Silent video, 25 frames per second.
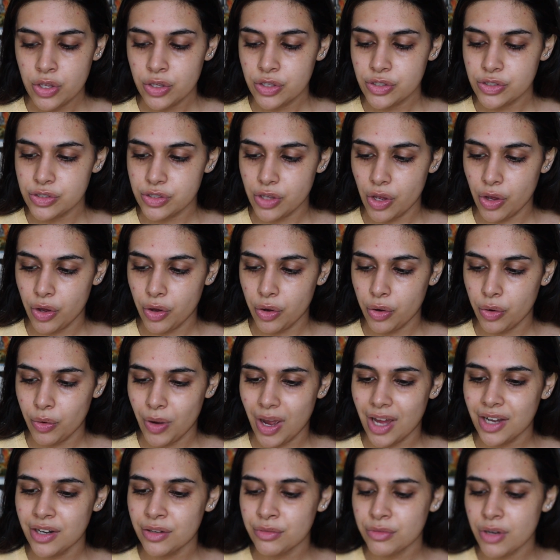So
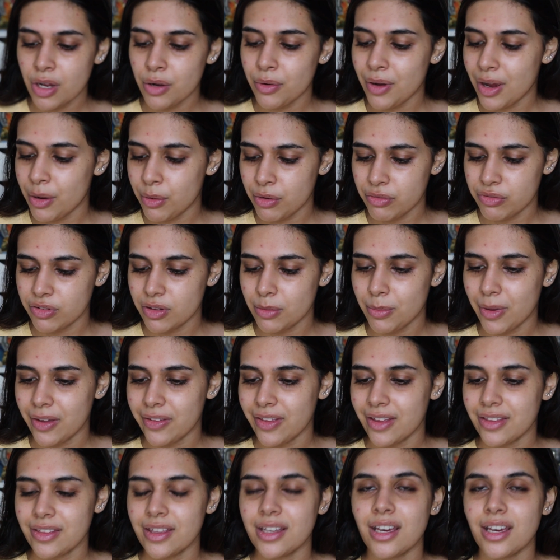I don't know how I feel about that.